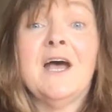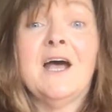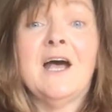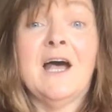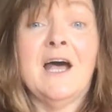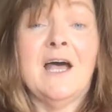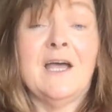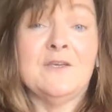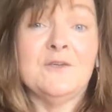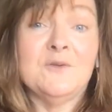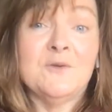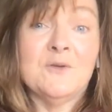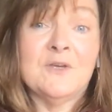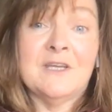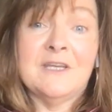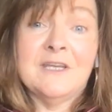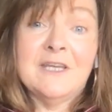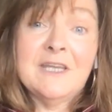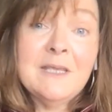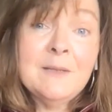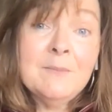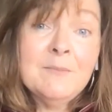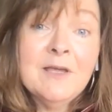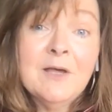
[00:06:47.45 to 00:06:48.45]
You
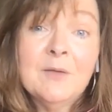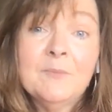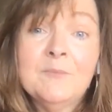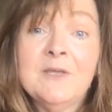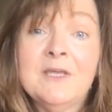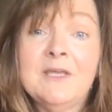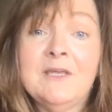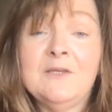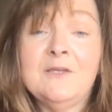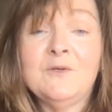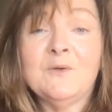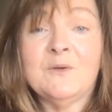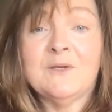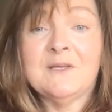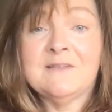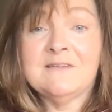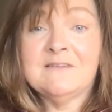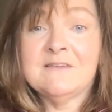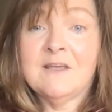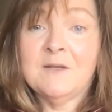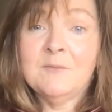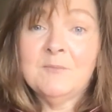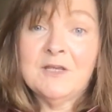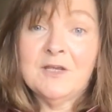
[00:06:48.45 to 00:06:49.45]
can email me, you can
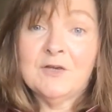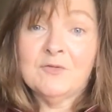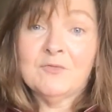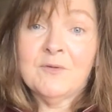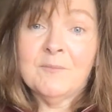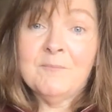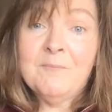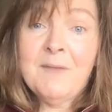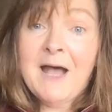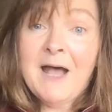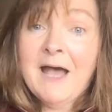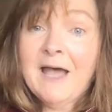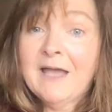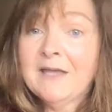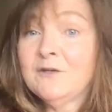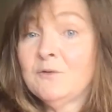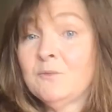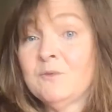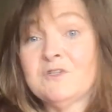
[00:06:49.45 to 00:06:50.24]
send me a remind,